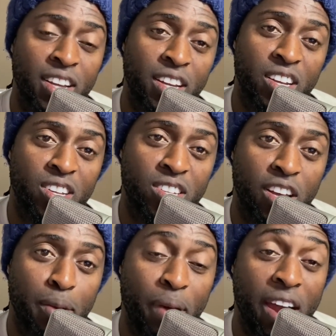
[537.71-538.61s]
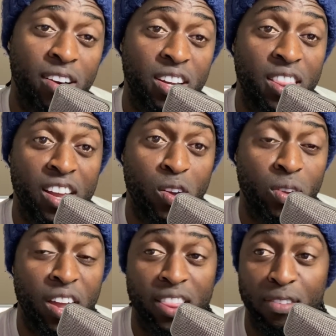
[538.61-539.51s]
Because apparently they don't
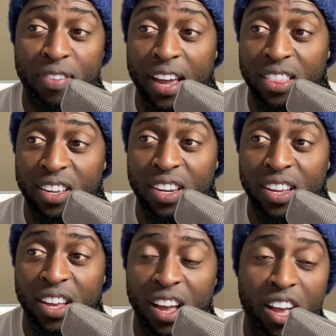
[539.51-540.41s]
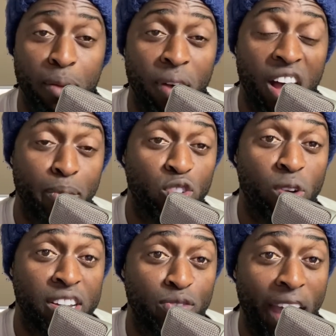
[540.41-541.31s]
like the fact that I'm a
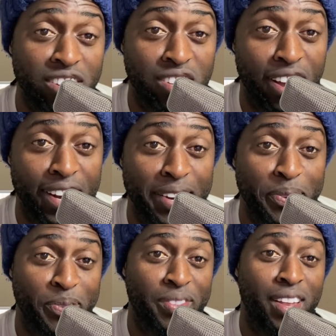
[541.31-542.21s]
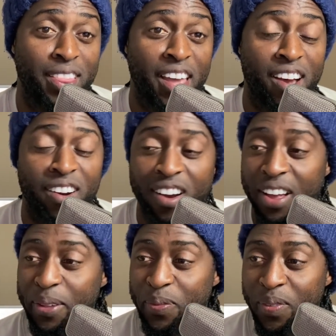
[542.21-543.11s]
trans backside. Boom
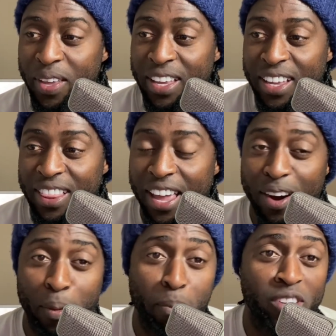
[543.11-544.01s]
shakalakering